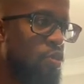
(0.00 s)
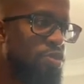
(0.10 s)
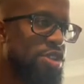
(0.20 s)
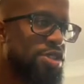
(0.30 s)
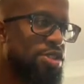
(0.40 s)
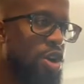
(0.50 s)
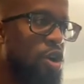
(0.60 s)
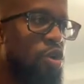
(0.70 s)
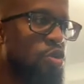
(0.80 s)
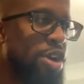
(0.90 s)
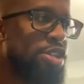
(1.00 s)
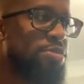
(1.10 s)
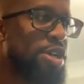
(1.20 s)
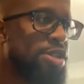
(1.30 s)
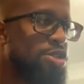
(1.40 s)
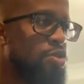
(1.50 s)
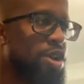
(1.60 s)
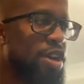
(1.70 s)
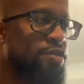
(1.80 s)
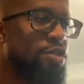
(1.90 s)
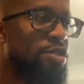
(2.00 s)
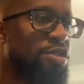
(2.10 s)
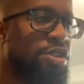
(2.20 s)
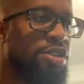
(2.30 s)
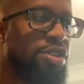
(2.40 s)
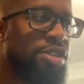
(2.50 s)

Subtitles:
This is an old resume, so whatever the